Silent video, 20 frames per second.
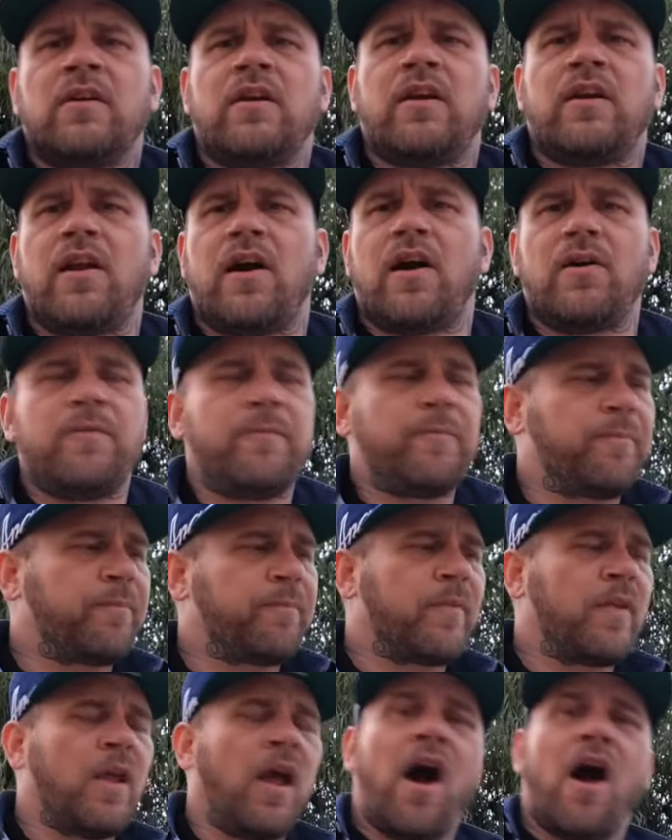You know?
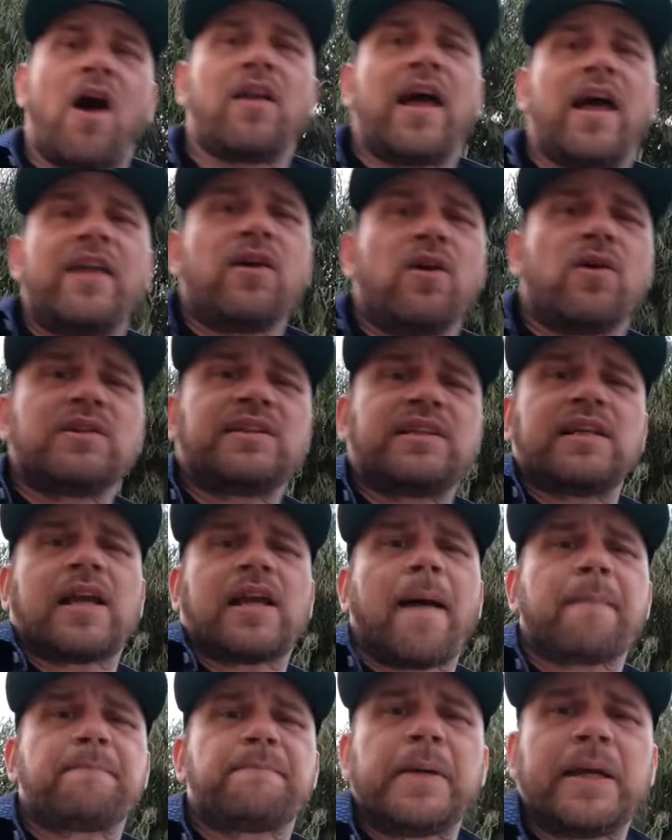All I know is he
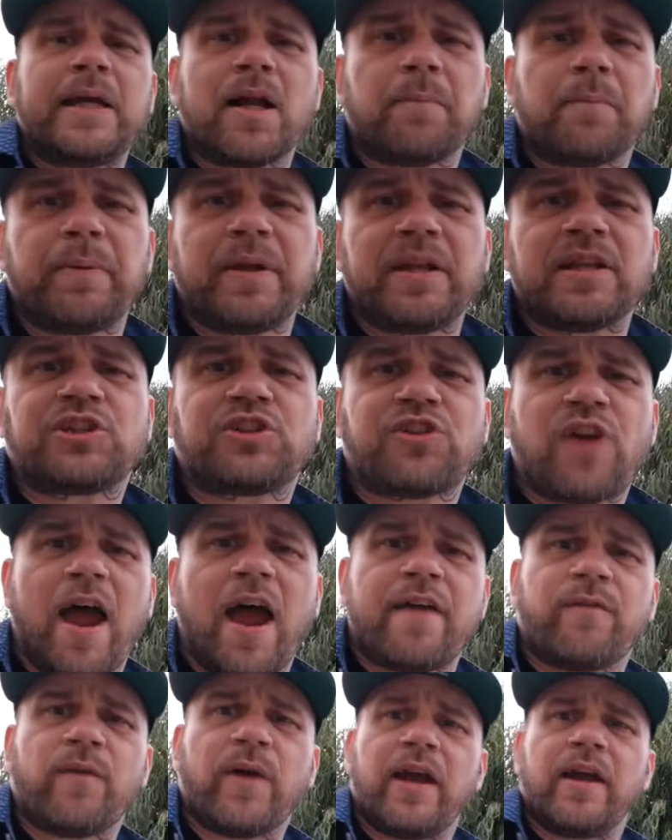got beat up in his
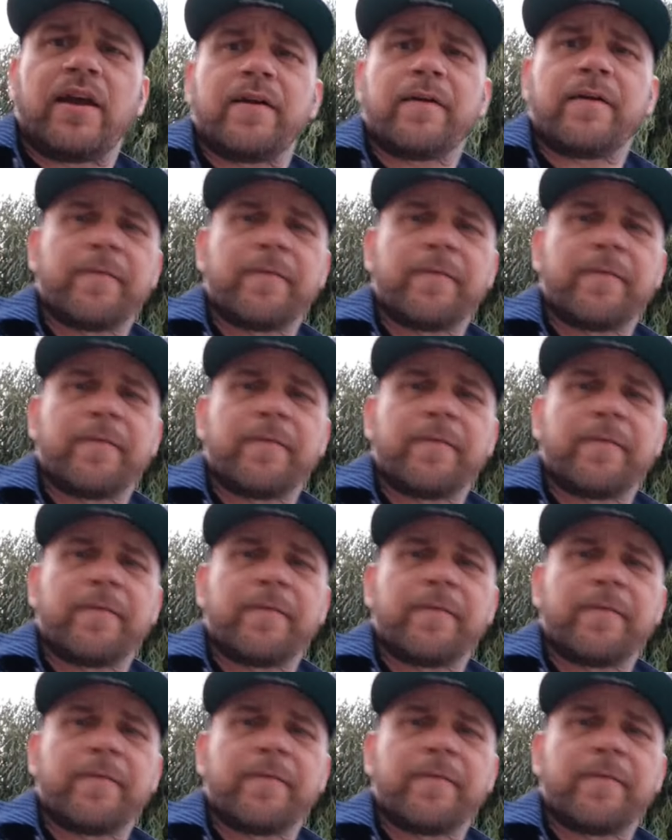driveway.